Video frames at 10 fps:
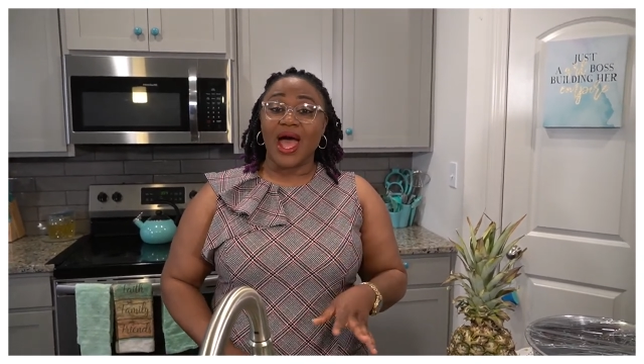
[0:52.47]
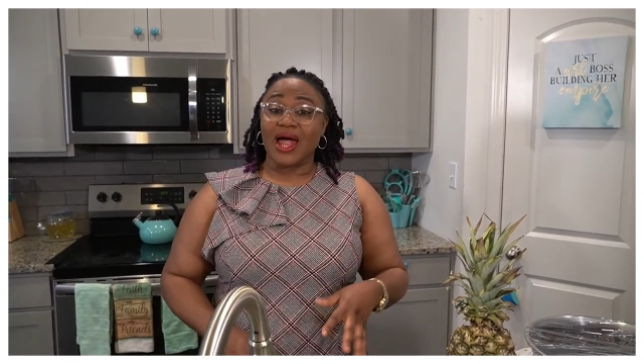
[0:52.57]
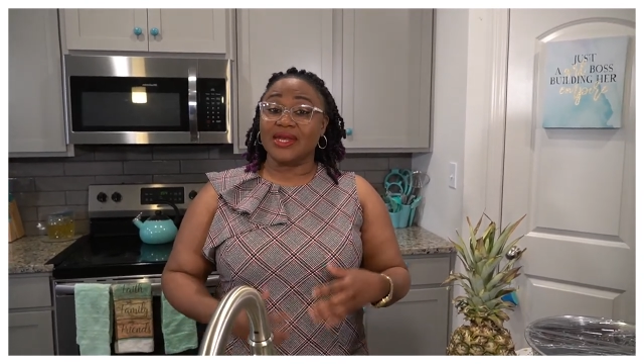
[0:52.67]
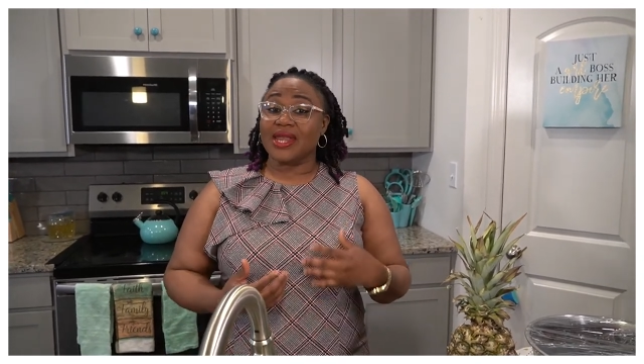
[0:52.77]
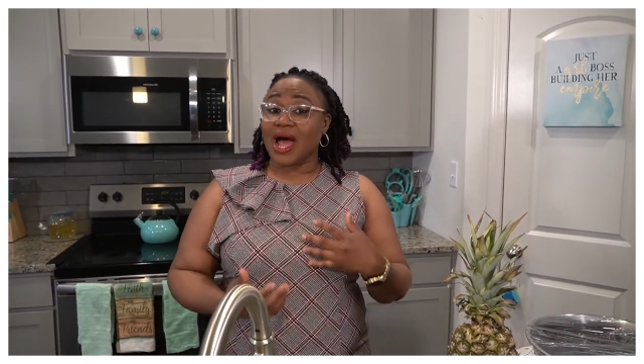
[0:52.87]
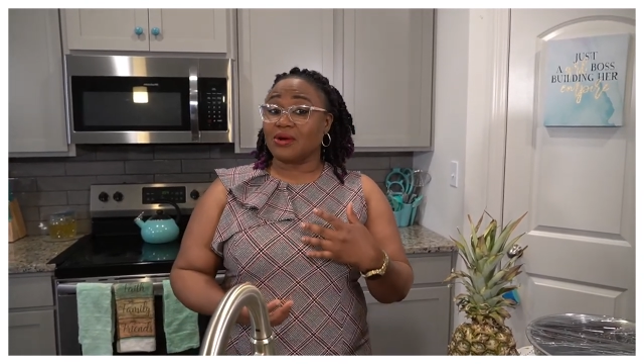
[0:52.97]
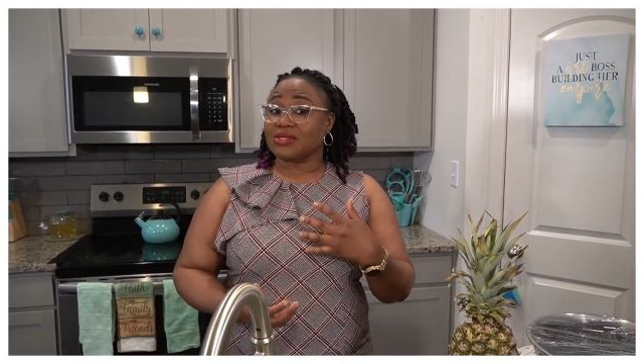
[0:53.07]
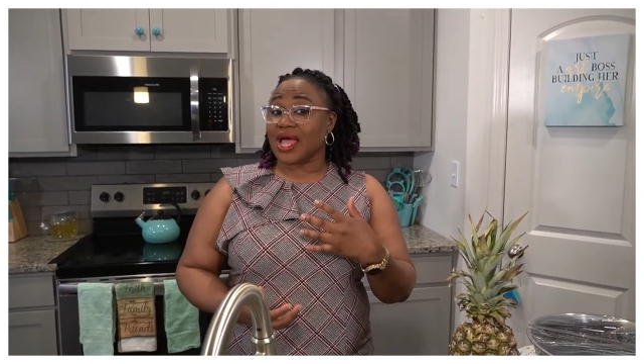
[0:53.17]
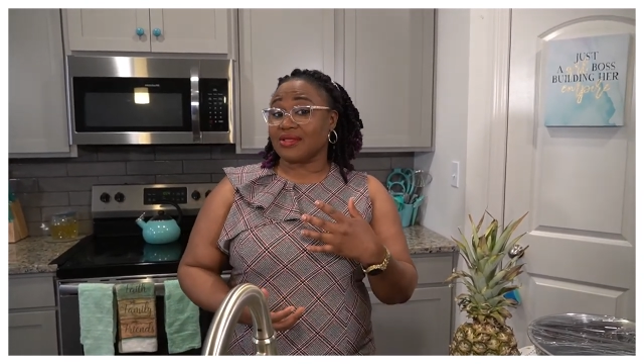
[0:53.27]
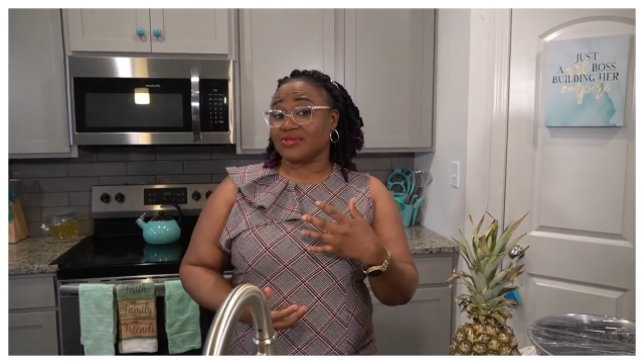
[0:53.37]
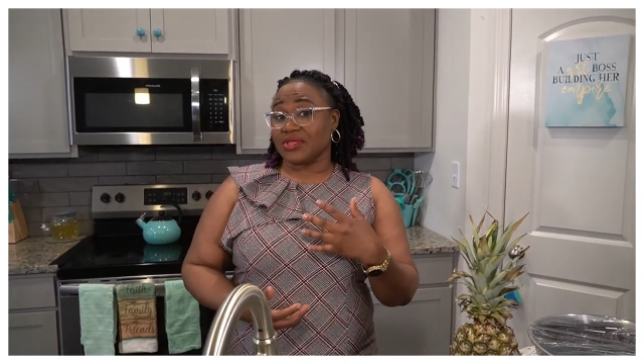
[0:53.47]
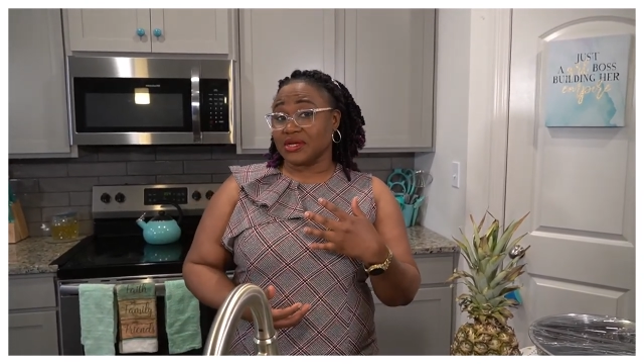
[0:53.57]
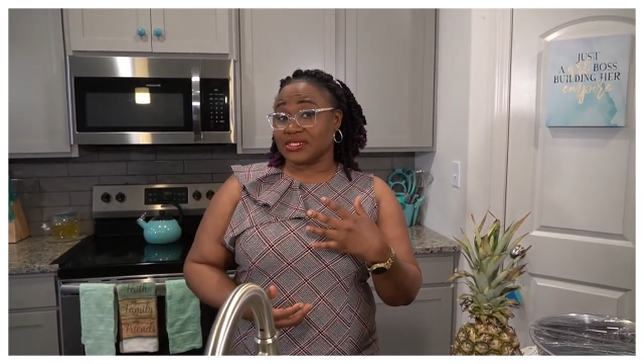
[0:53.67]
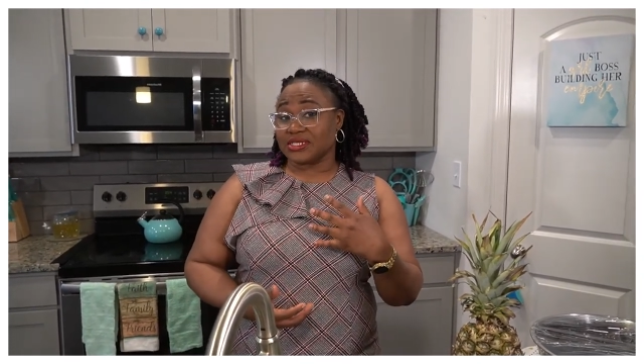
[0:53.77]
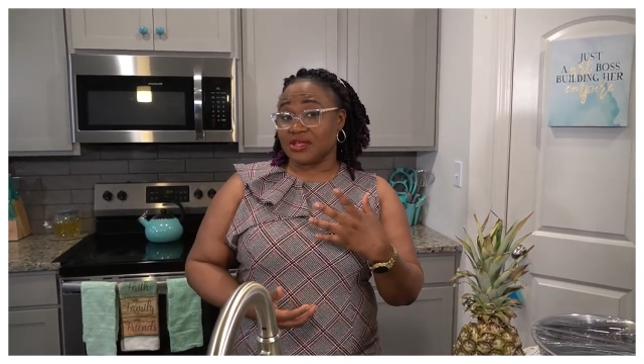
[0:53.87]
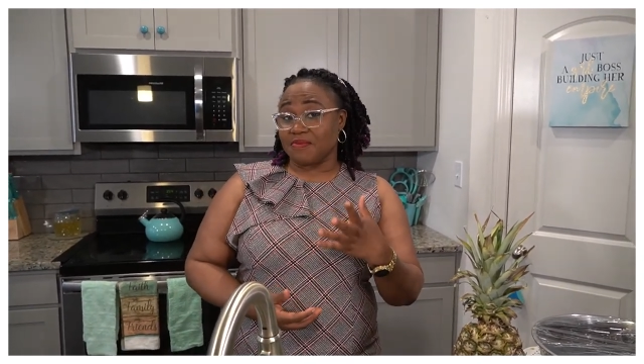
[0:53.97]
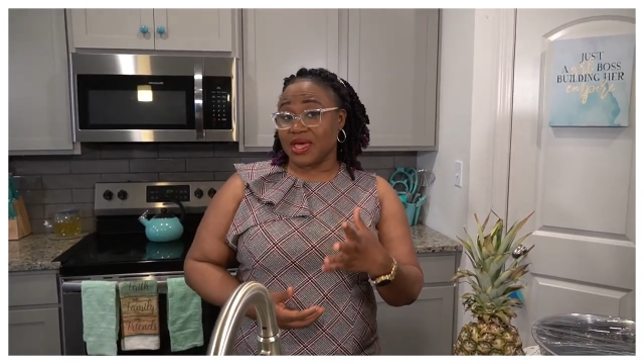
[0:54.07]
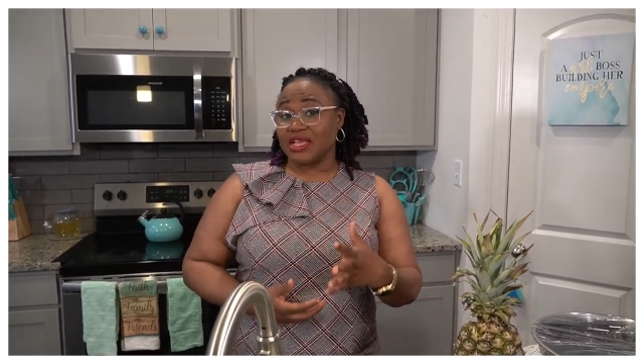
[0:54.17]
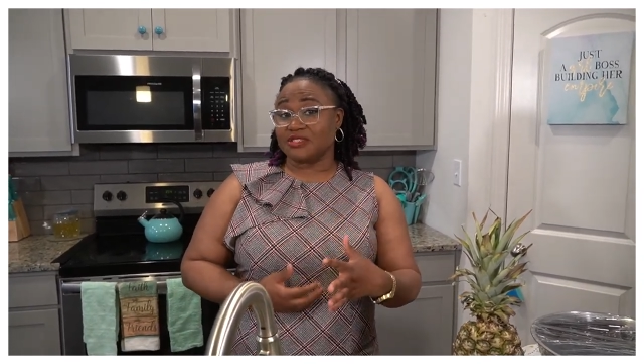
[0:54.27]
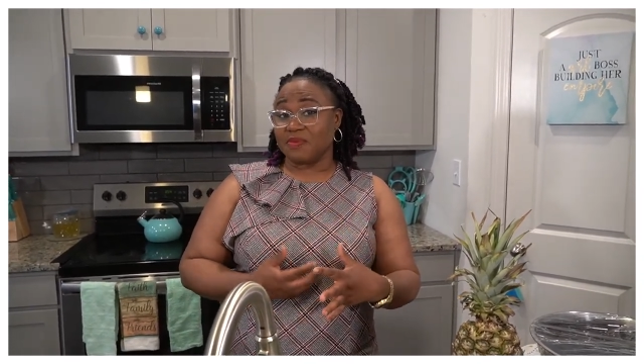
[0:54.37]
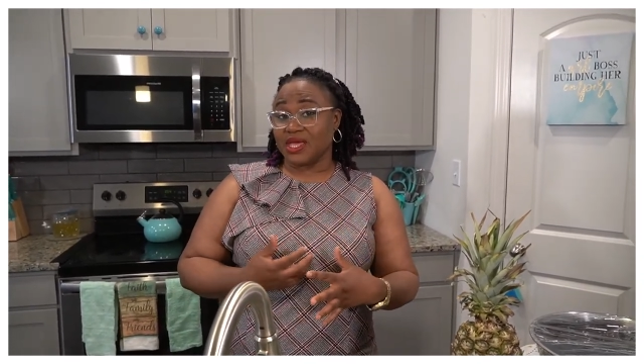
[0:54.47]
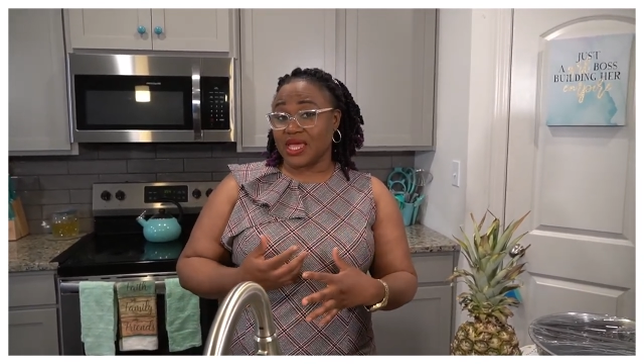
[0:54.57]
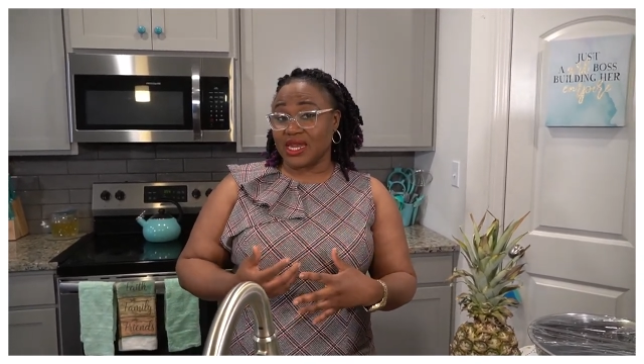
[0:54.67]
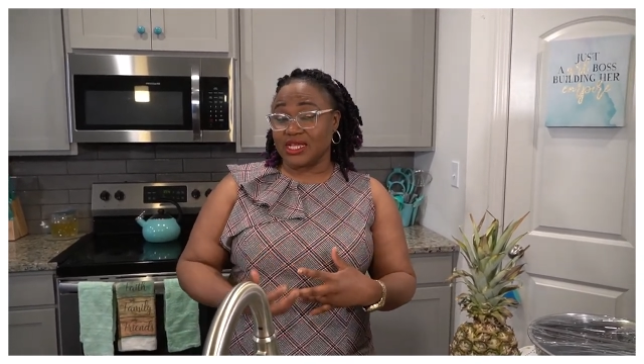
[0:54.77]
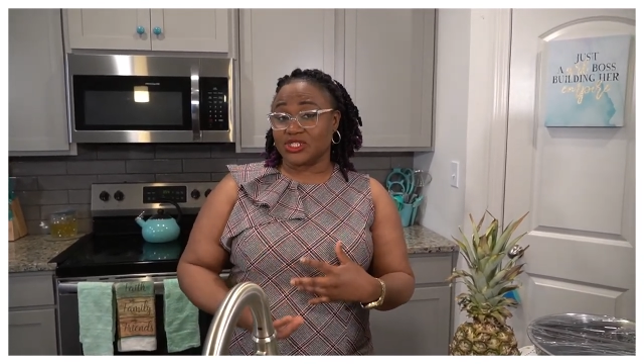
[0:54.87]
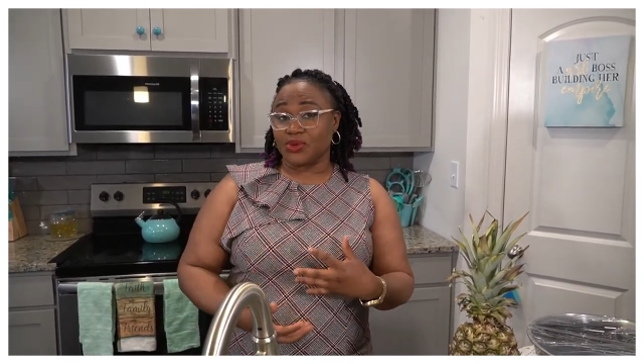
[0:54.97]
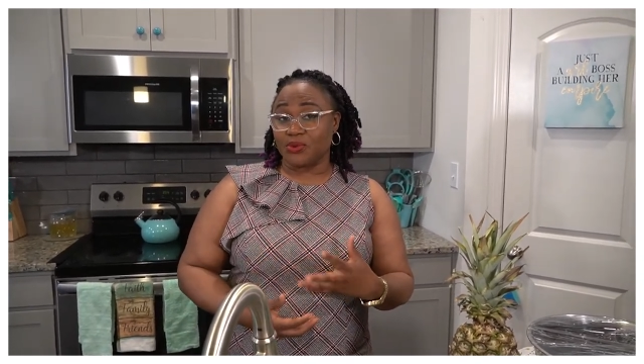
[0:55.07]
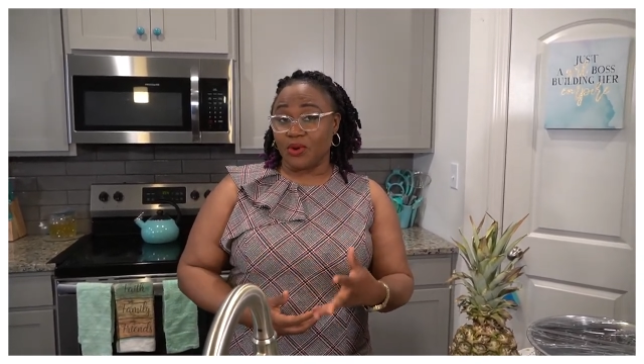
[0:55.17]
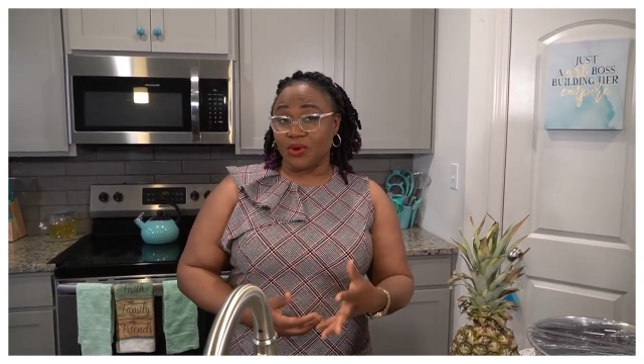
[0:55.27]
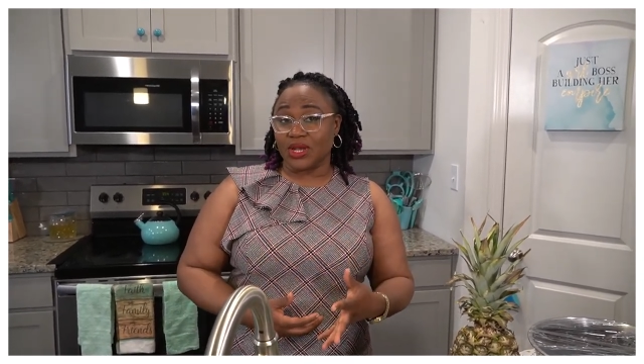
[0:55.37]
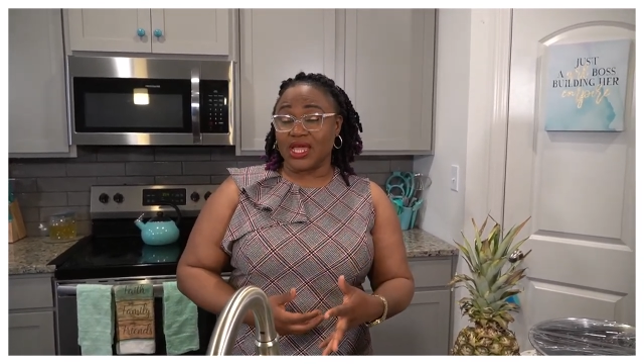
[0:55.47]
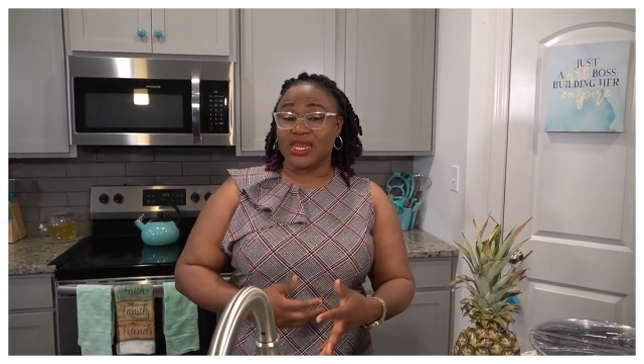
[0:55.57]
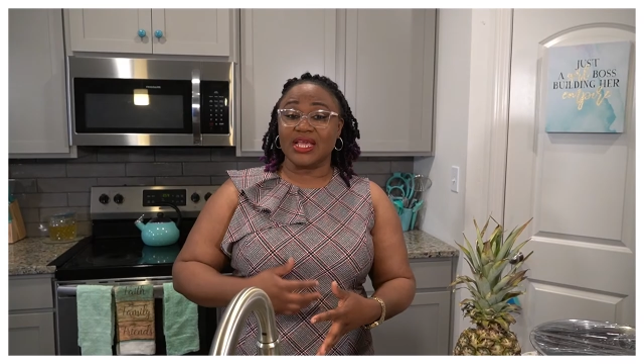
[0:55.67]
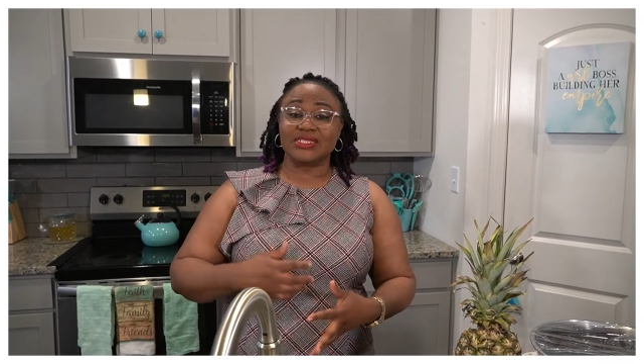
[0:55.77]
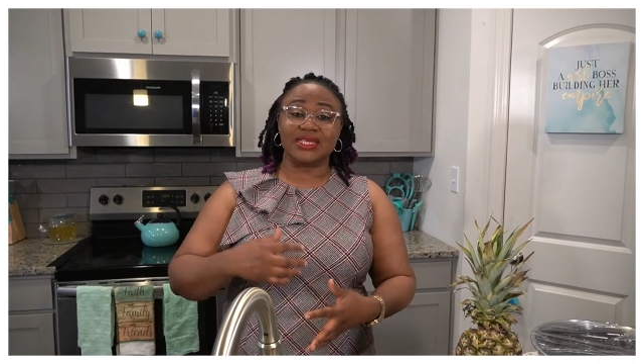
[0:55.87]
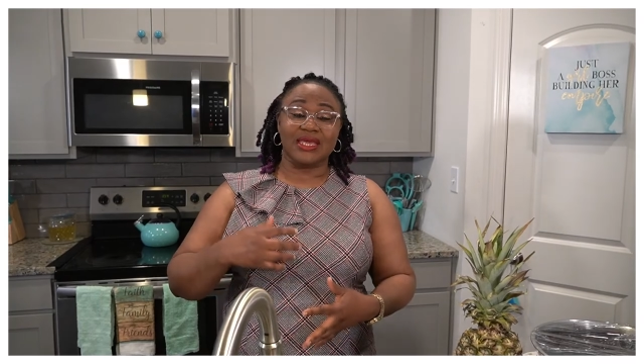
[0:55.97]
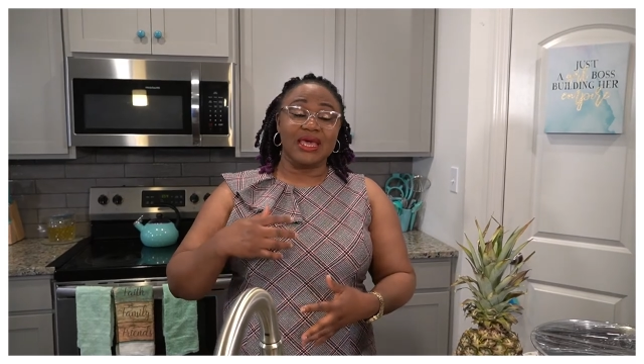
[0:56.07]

And now that the summer is beginning to roll in, it's